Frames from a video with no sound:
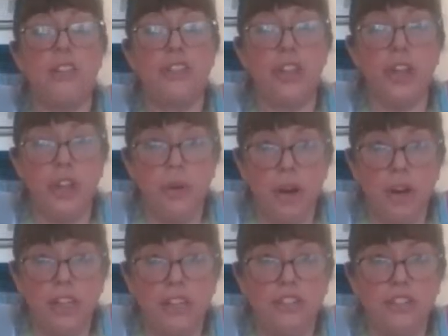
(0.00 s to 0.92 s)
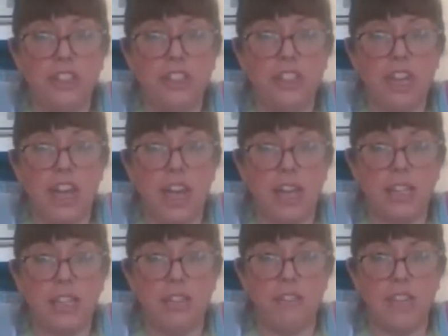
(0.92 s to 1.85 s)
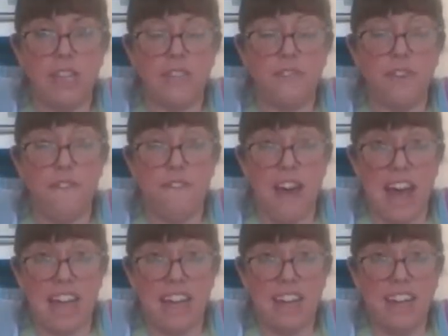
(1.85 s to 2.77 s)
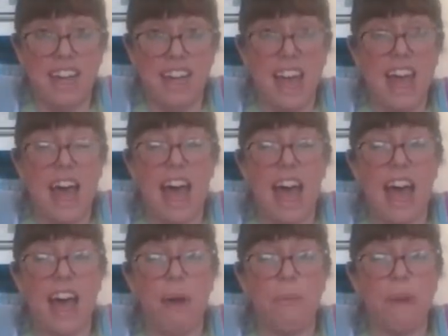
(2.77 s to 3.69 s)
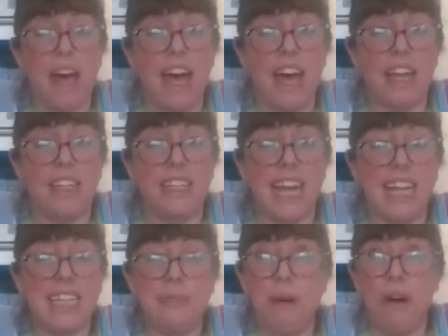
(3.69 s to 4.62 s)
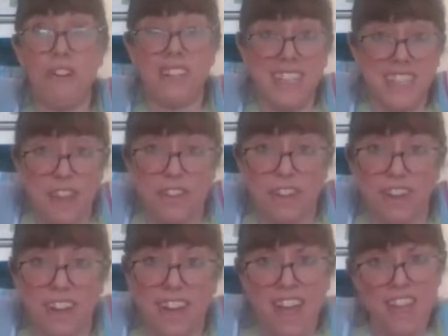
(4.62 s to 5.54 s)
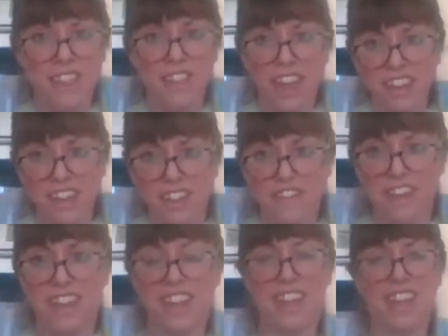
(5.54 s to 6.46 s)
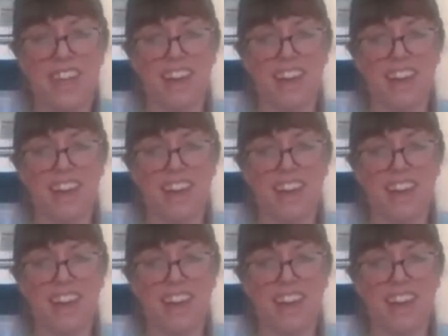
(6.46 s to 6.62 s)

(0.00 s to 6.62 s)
200 degrees for fan, and gas mark 7. Thank you, Vicky.